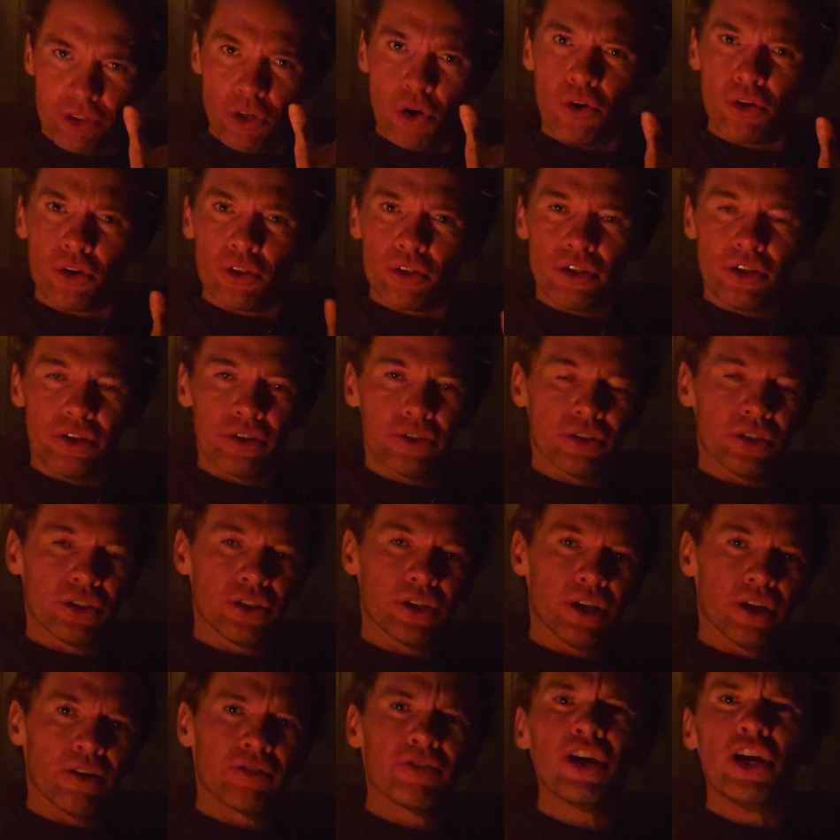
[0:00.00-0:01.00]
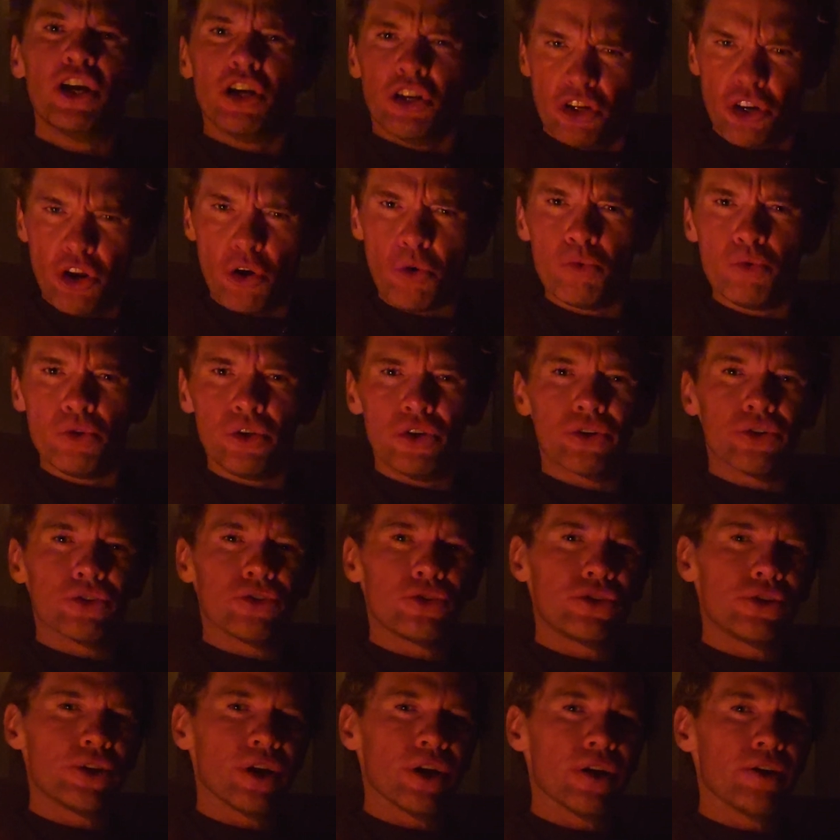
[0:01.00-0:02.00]
talk to yourself, know
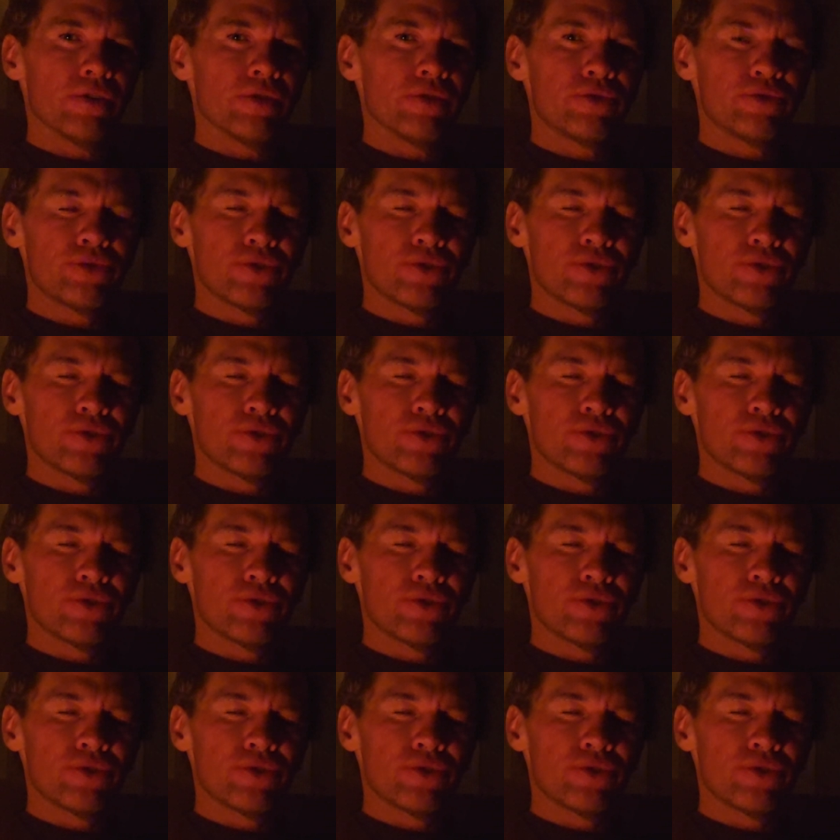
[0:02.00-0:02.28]
yourself.